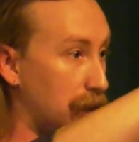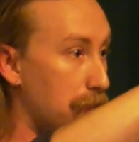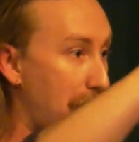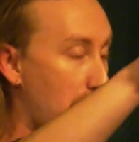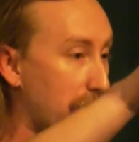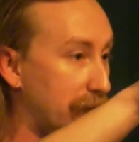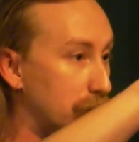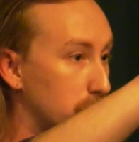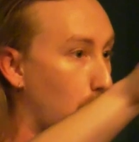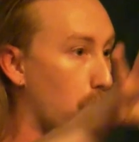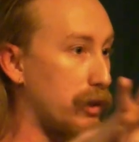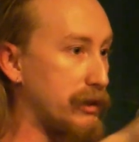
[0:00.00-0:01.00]
American
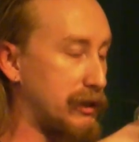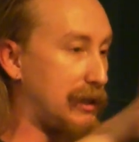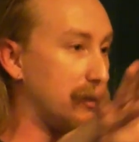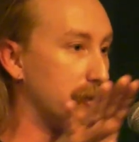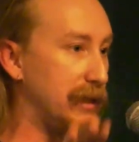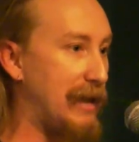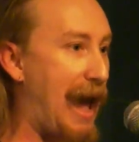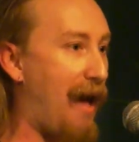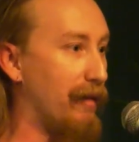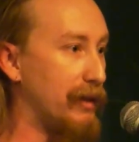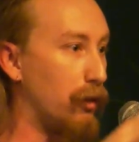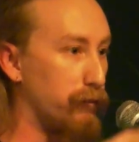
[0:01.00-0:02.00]
tourist killed in
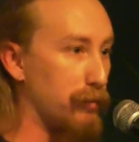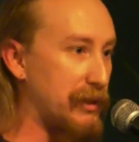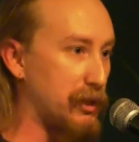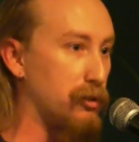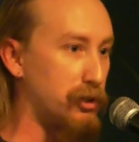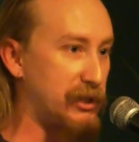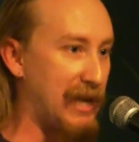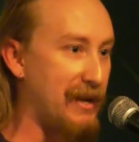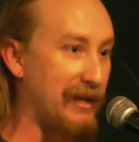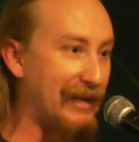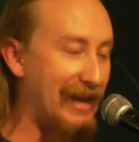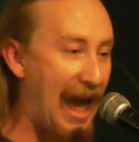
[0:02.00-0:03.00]
alley over
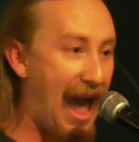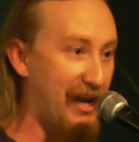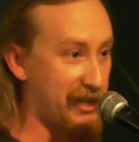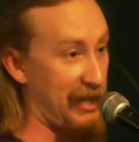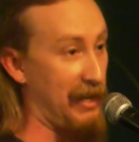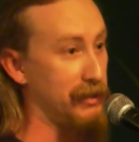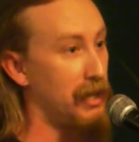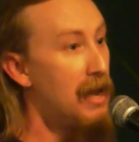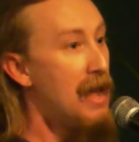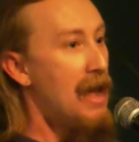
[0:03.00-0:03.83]
misunderstanding an accent.